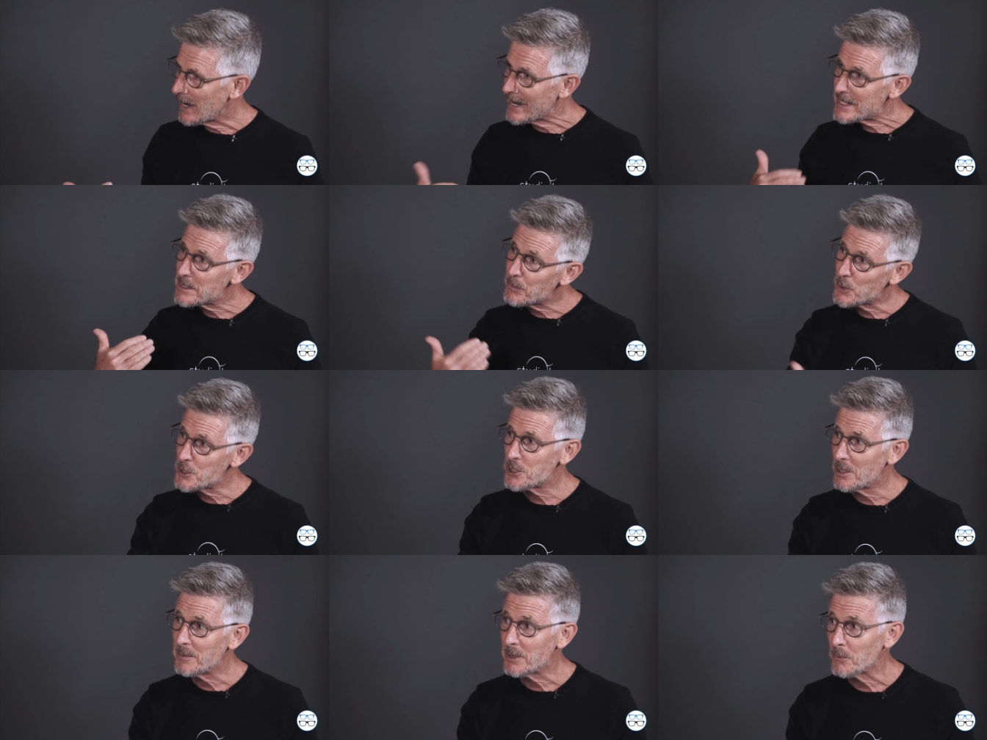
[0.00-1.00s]
I had someone
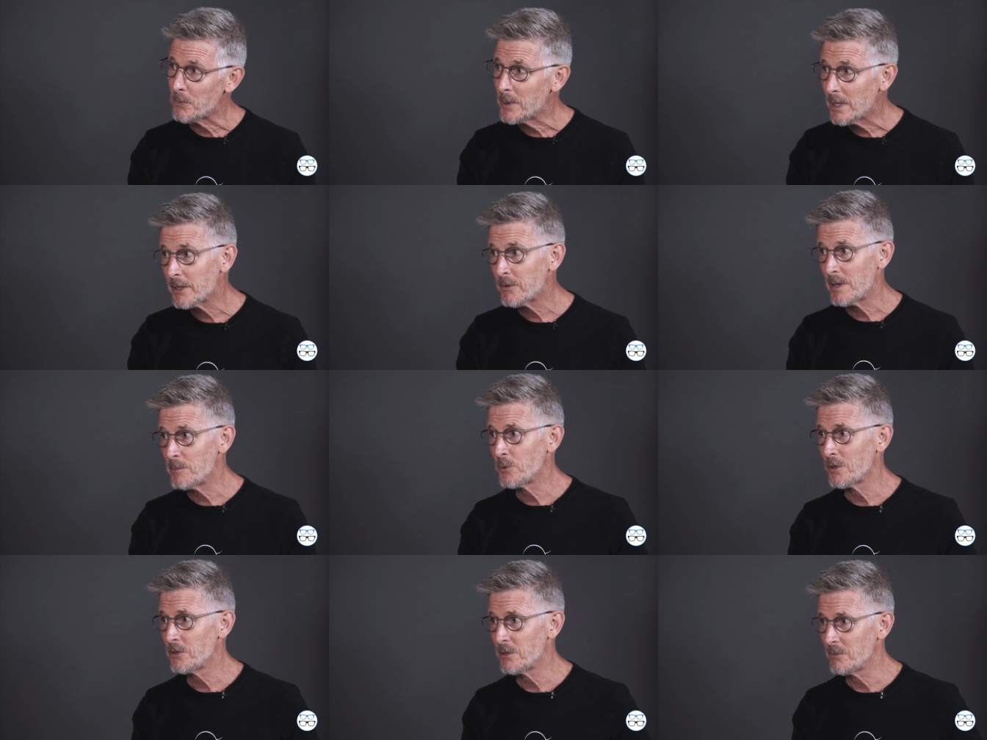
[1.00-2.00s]
show me a really great
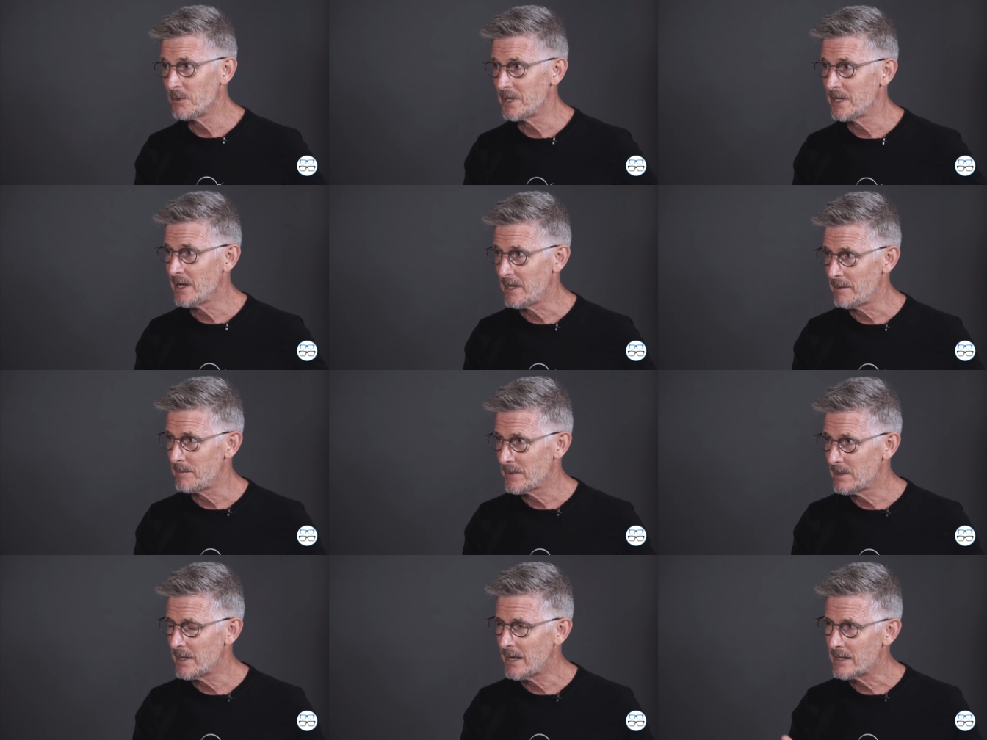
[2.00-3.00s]
portrait one time
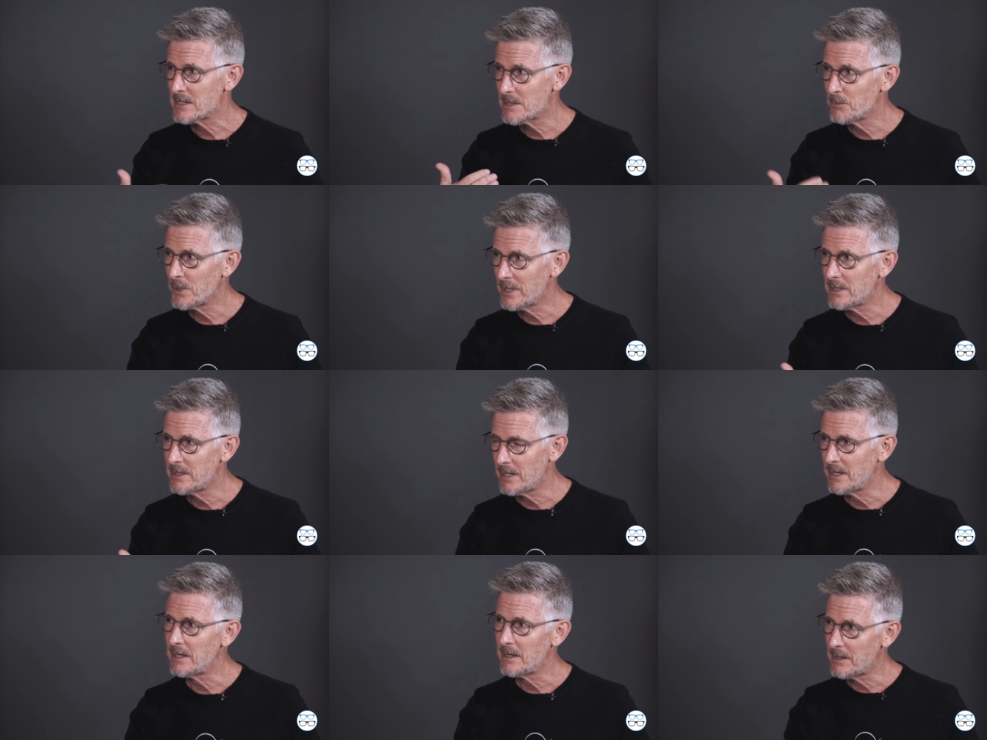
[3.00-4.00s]
that someone had
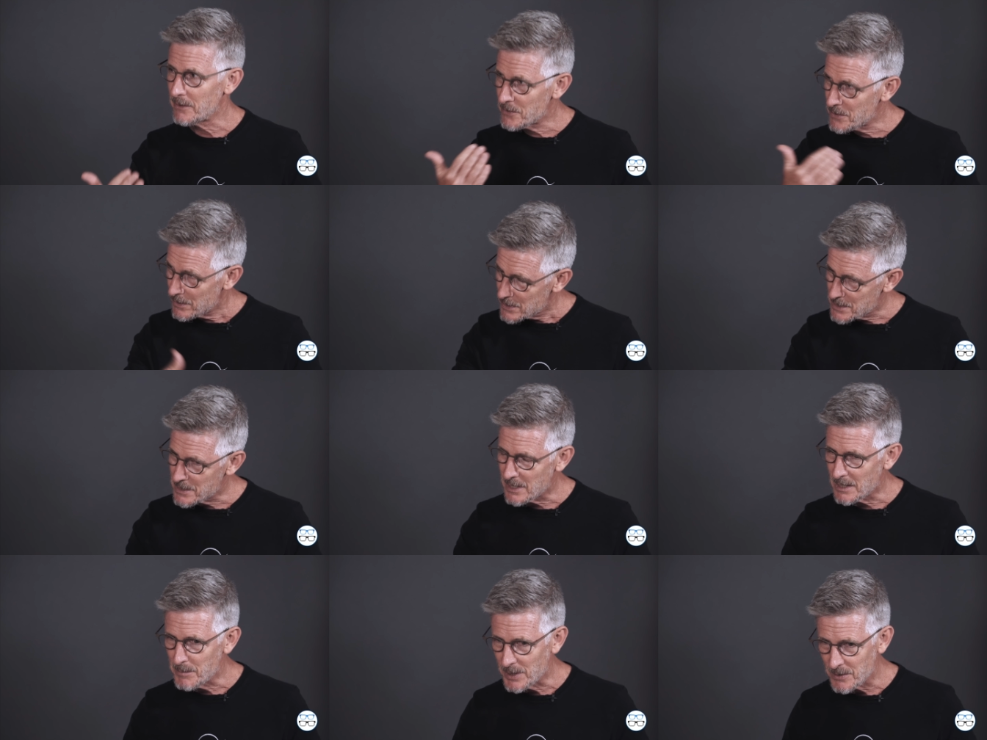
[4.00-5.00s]
done in another
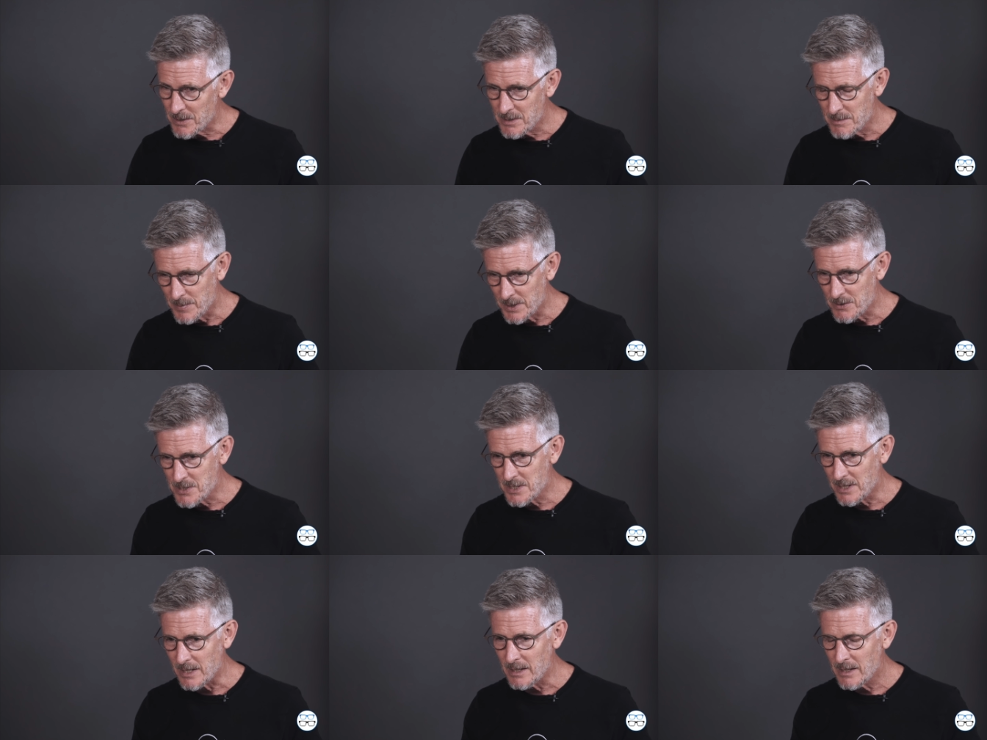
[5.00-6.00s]
city, bigger, bigger
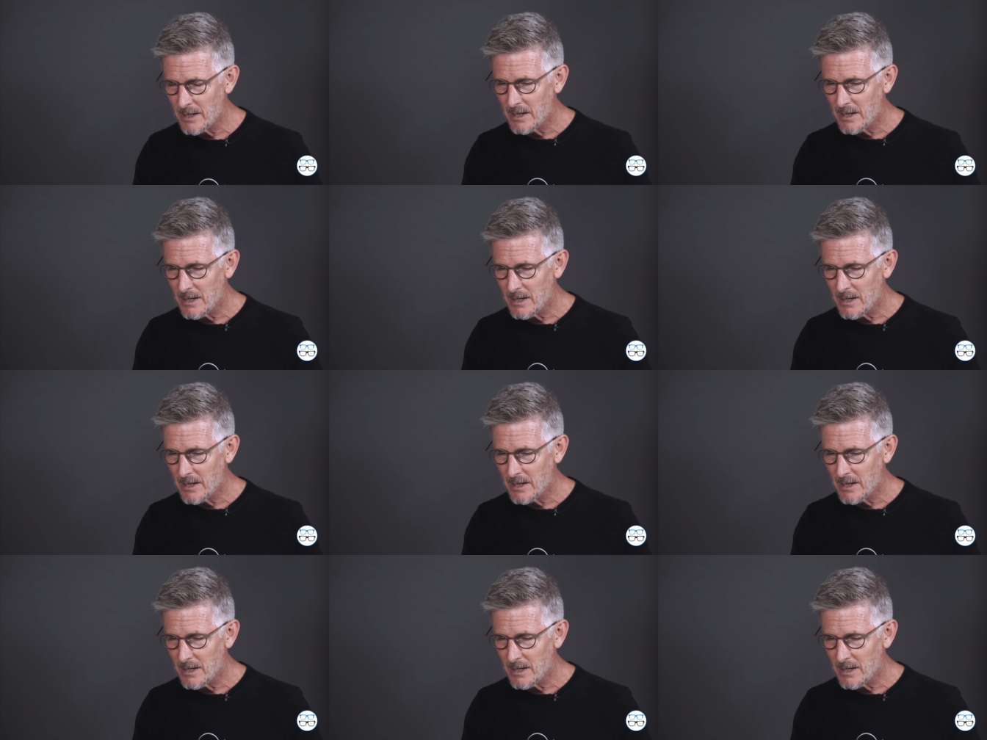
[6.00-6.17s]
city,